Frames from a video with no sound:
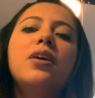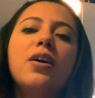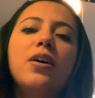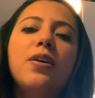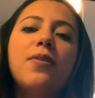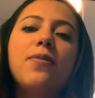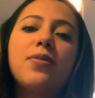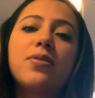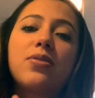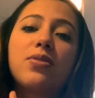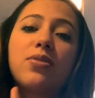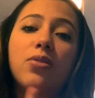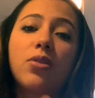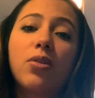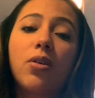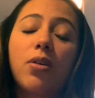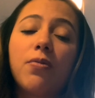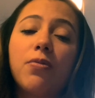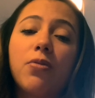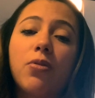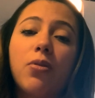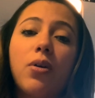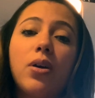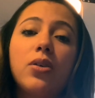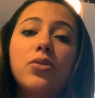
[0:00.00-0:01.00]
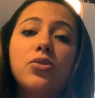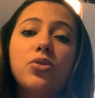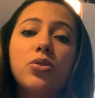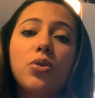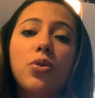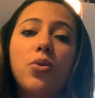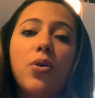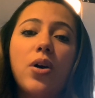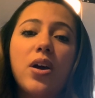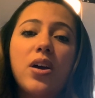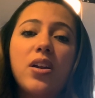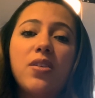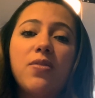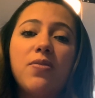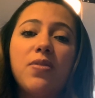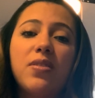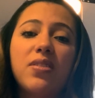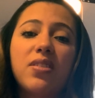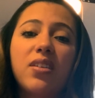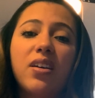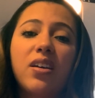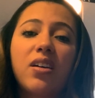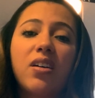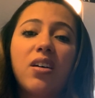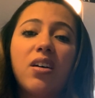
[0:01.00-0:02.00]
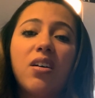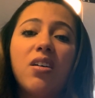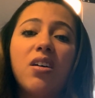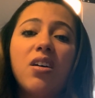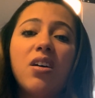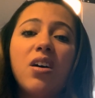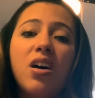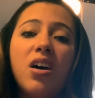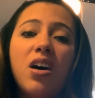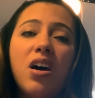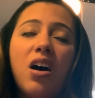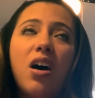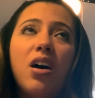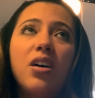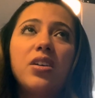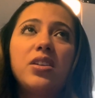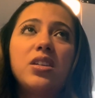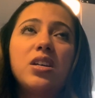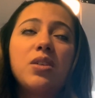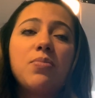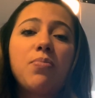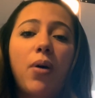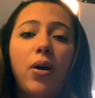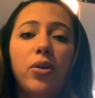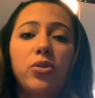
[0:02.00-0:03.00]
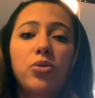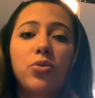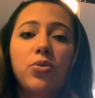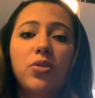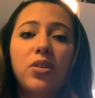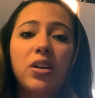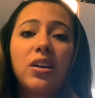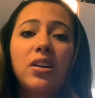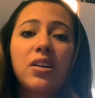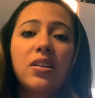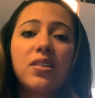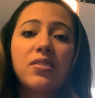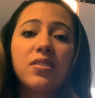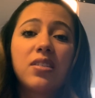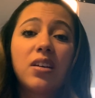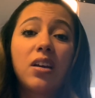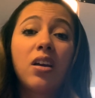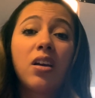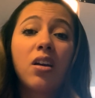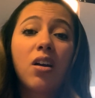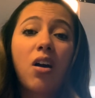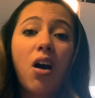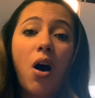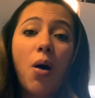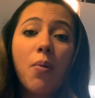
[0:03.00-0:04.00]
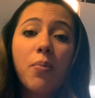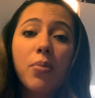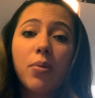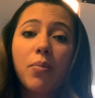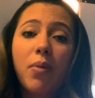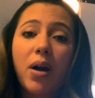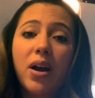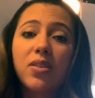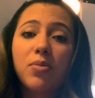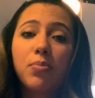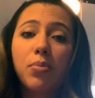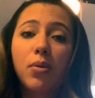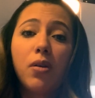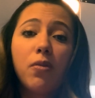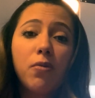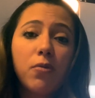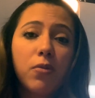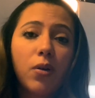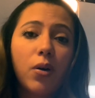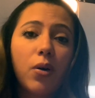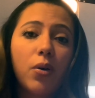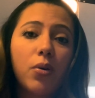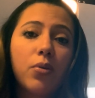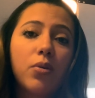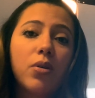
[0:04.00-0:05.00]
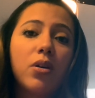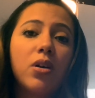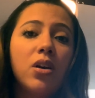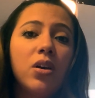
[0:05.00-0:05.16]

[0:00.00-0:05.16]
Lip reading: If it's circumferential and if it's like a deep partial thickness, it can compromise blood flow.